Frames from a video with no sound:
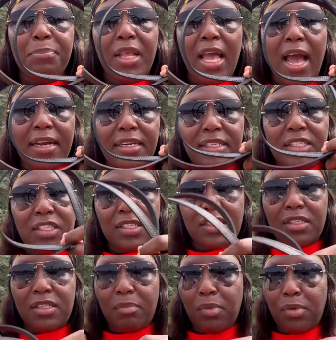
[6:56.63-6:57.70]

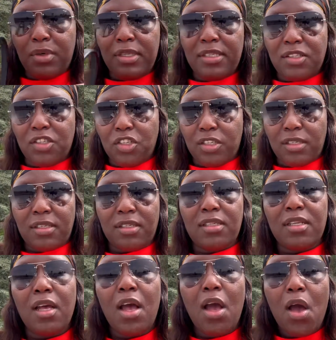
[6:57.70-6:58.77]
adjustable. It's just
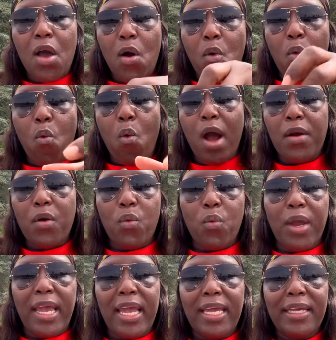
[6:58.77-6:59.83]
one
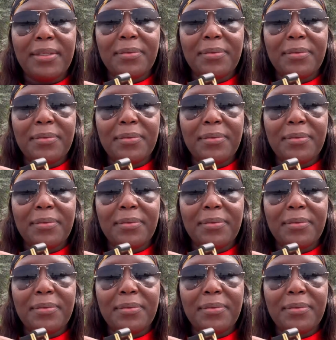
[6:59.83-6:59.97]
way.